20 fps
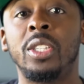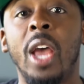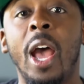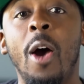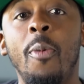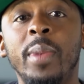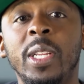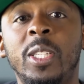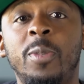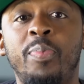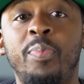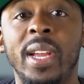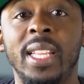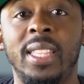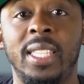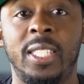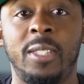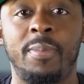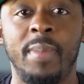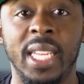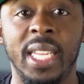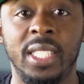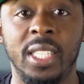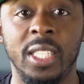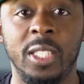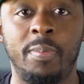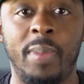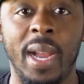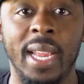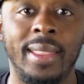So help me spread this
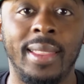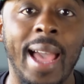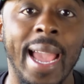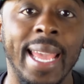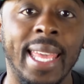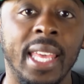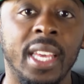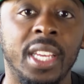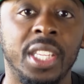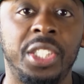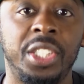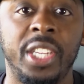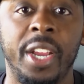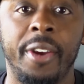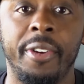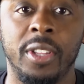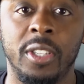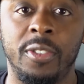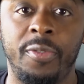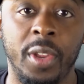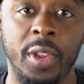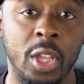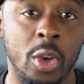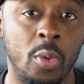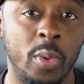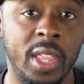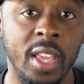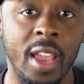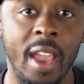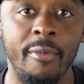message by liking and sharing this
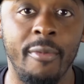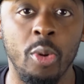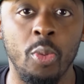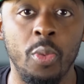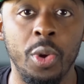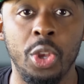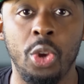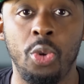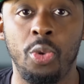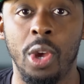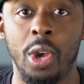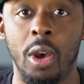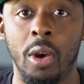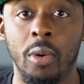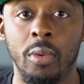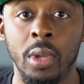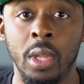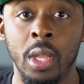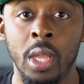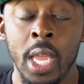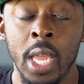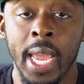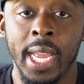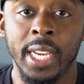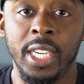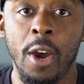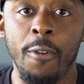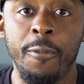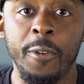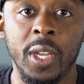video with everyone you know.
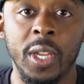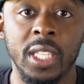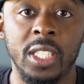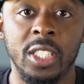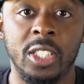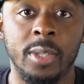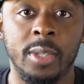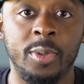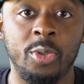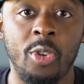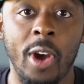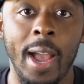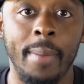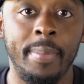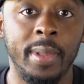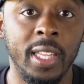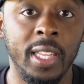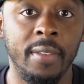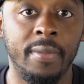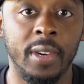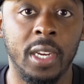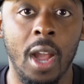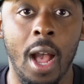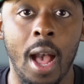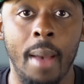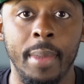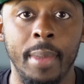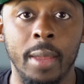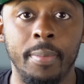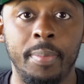And don't forget to subscribe and leave a
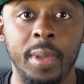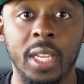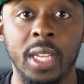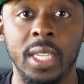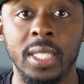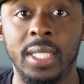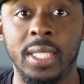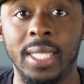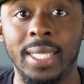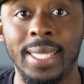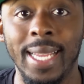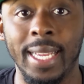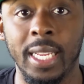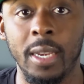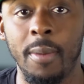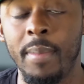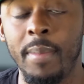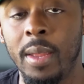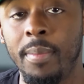comment because the Second